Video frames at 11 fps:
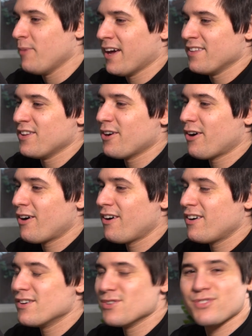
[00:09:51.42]
Man, there
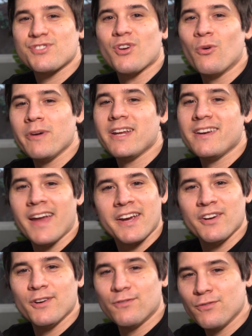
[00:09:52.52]
are so many
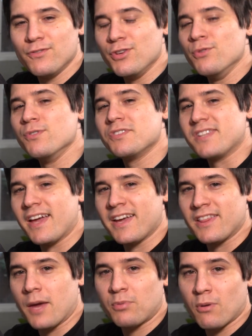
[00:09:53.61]
negative reviews
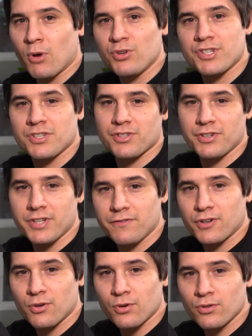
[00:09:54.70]
saying that promotions are
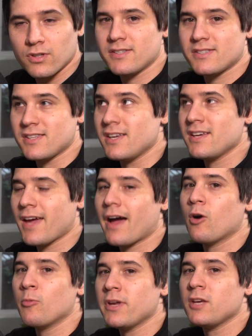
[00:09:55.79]
difficult. Seeing
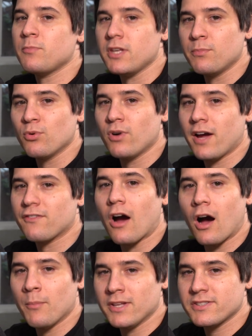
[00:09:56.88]
how many people have
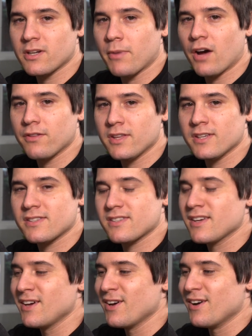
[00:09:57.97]
commented about
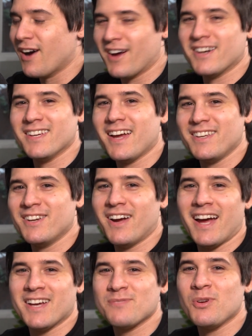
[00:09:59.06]
this, On, you know, it
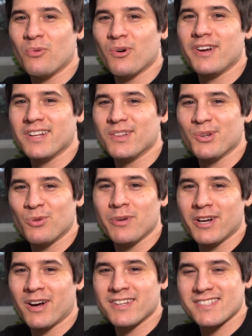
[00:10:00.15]
has me worried a little
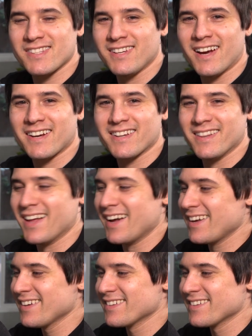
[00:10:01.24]
bit, honestly, not gonna lie.